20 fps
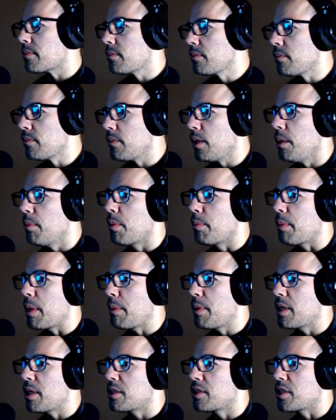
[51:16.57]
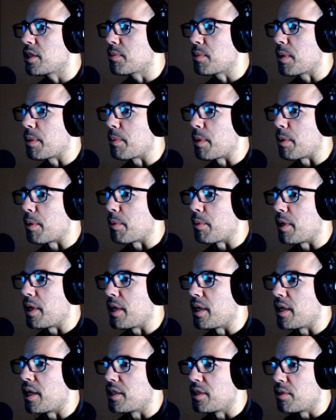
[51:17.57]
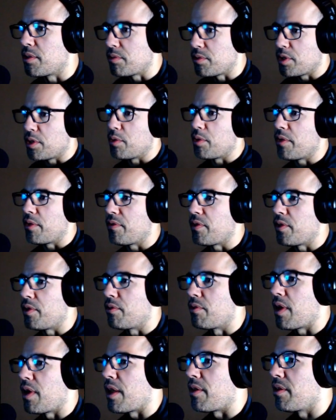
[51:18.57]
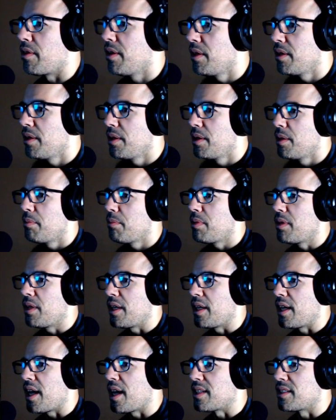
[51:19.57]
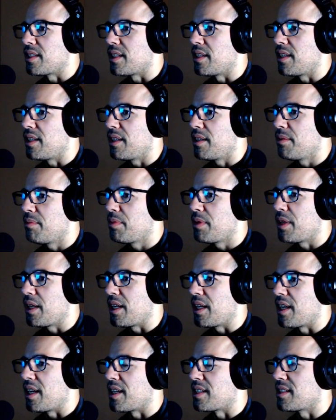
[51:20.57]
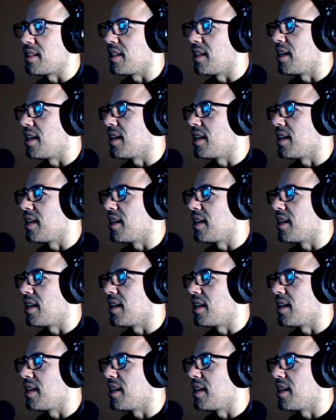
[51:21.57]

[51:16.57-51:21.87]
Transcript: But maybe it's just my memory, and I don't know if you'd rather play it as it lies.